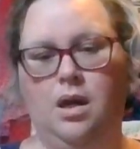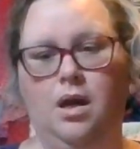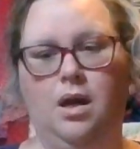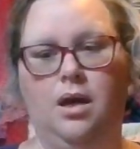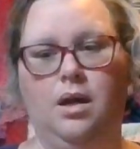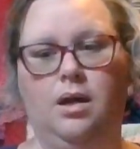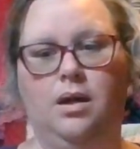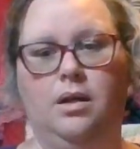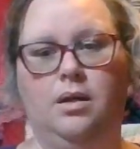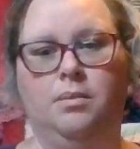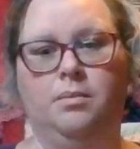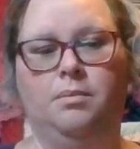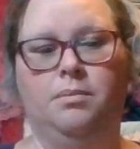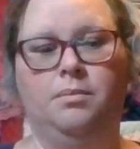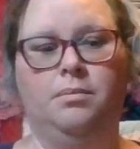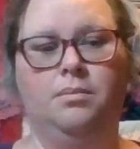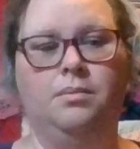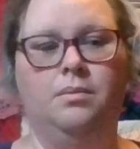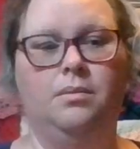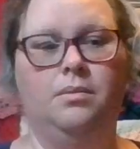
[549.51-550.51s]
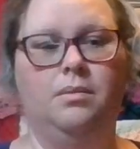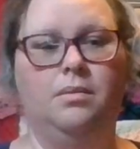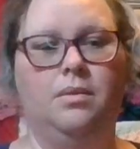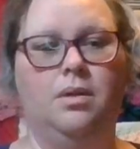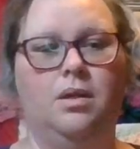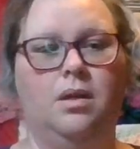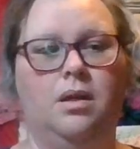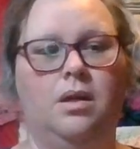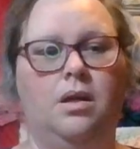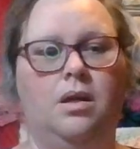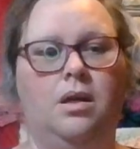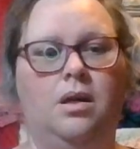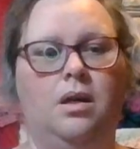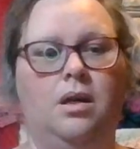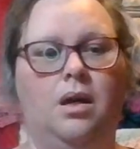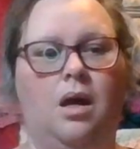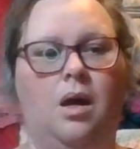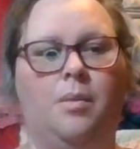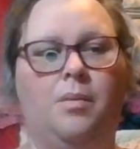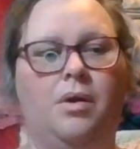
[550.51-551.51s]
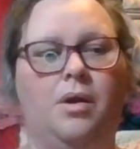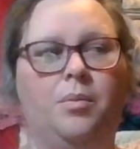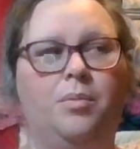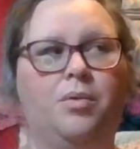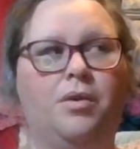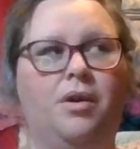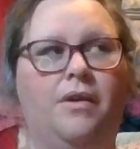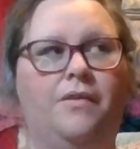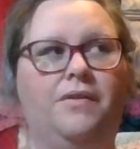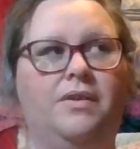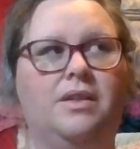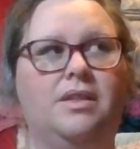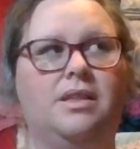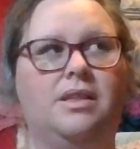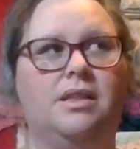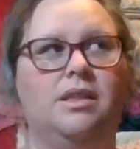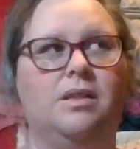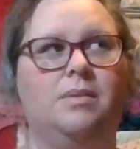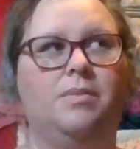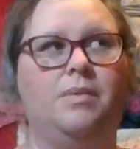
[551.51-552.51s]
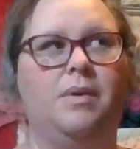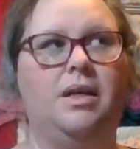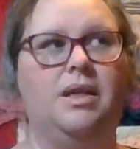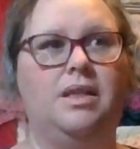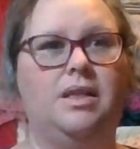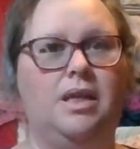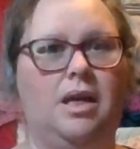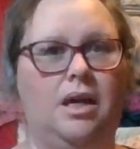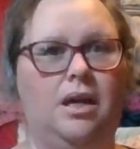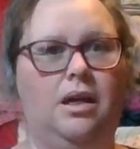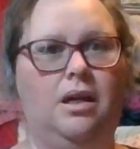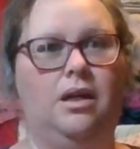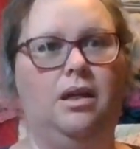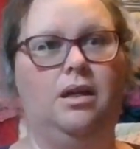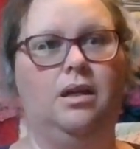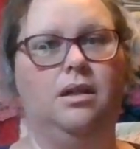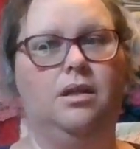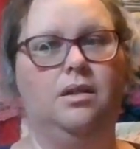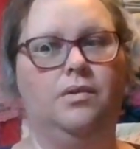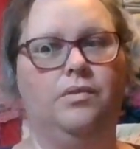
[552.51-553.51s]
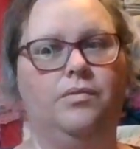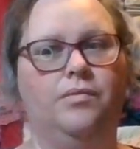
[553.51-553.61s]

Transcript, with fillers: Um, I'm going to preface this by saying